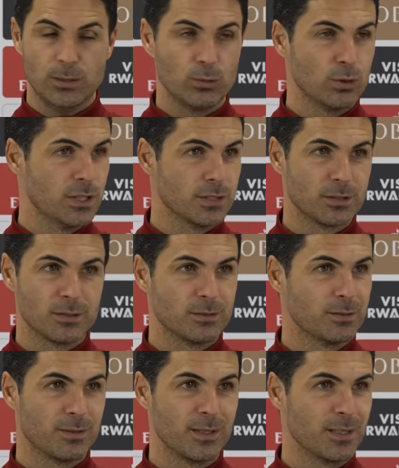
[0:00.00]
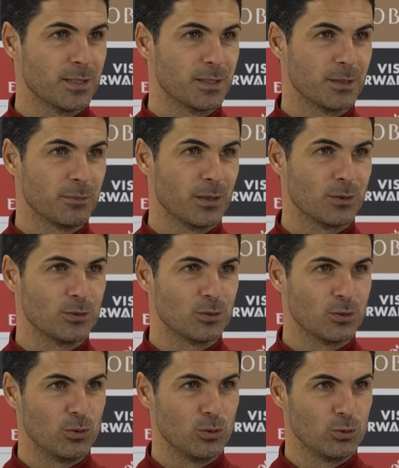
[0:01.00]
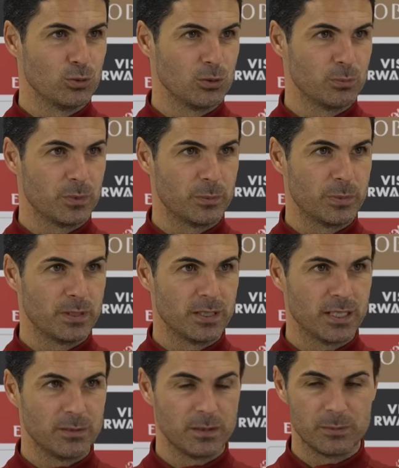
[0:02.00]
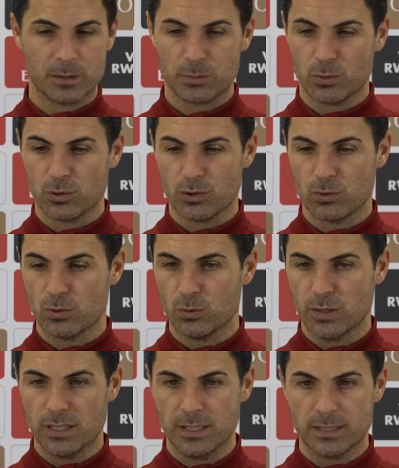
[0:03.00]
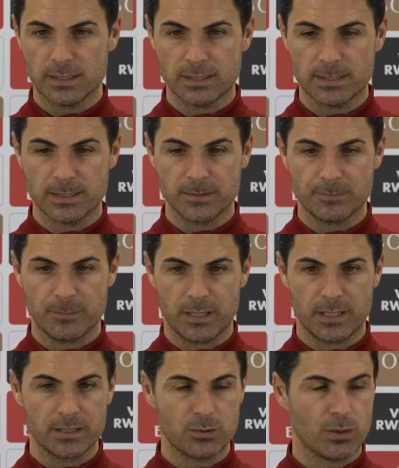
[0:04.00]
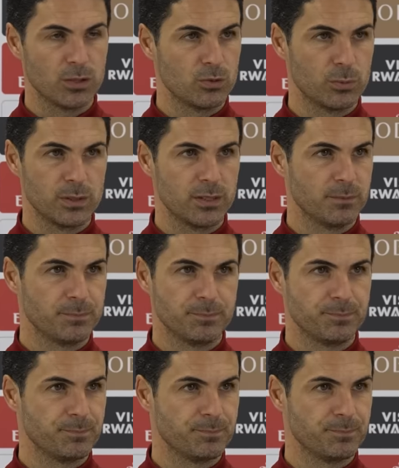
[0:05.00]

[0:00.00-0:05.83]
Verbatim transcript: We're just thinking about Luton, prepare the game the best possible way, and um, and then the right to beat them.